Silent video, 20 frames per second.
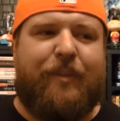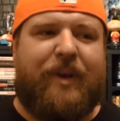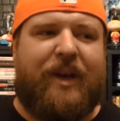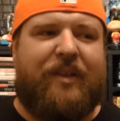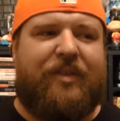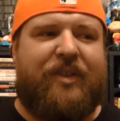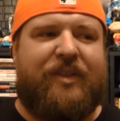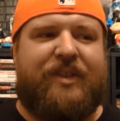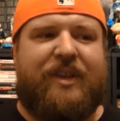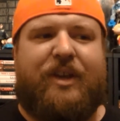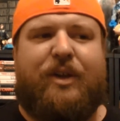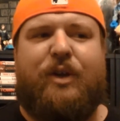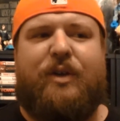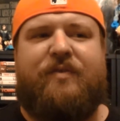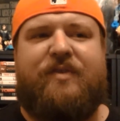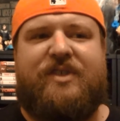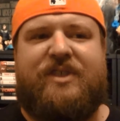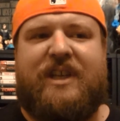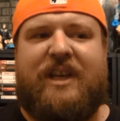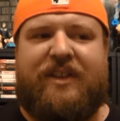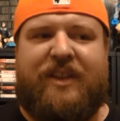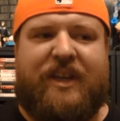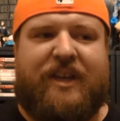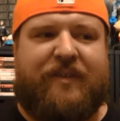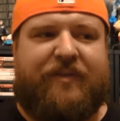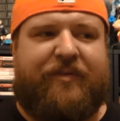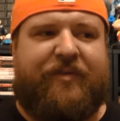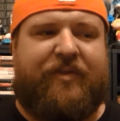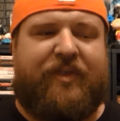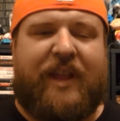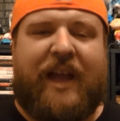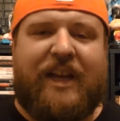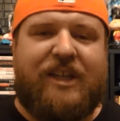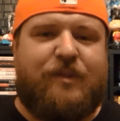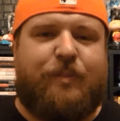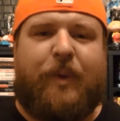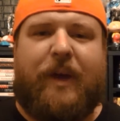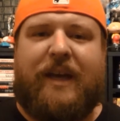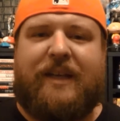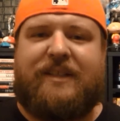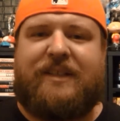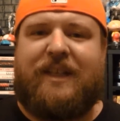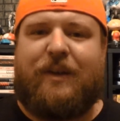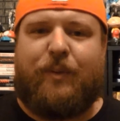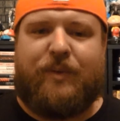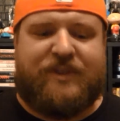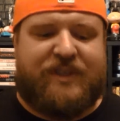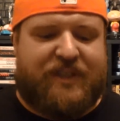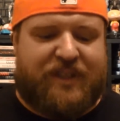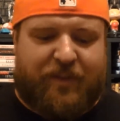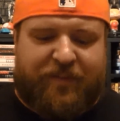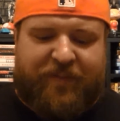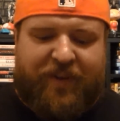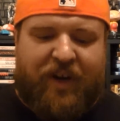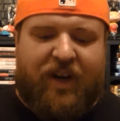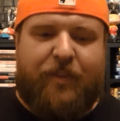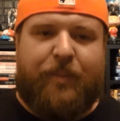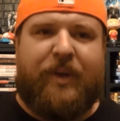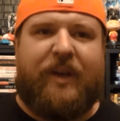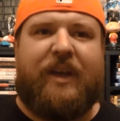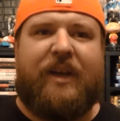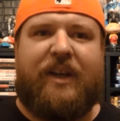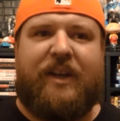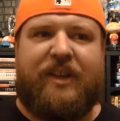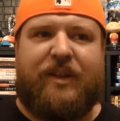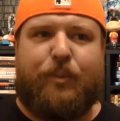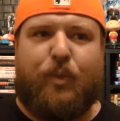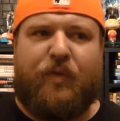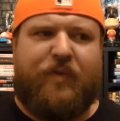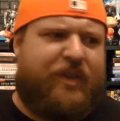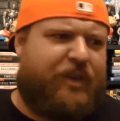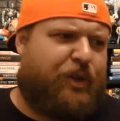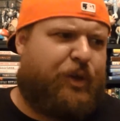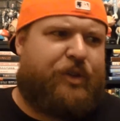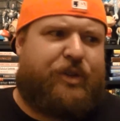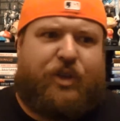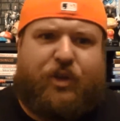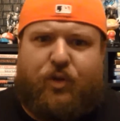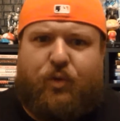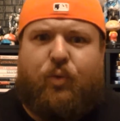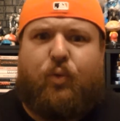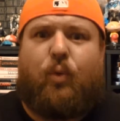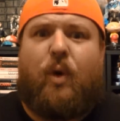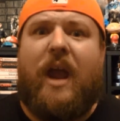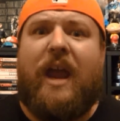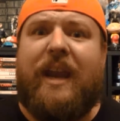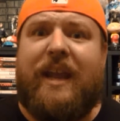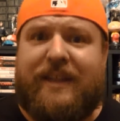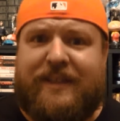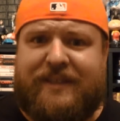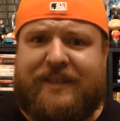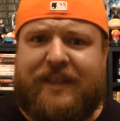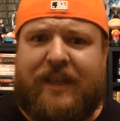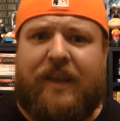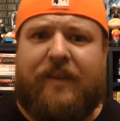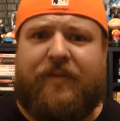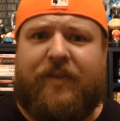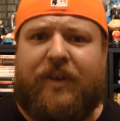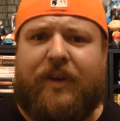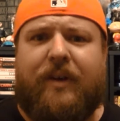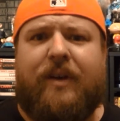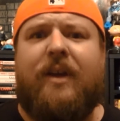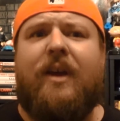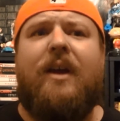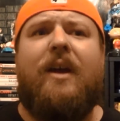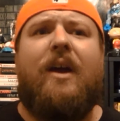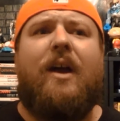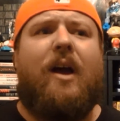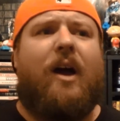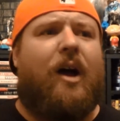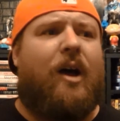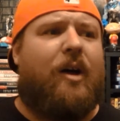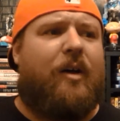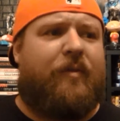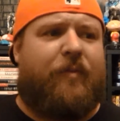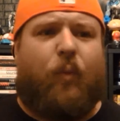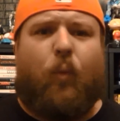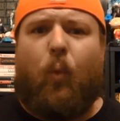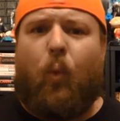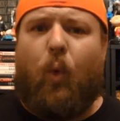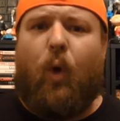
and I think they could have just had like a flashback sequence at the very beginning of the movie during the credits, even of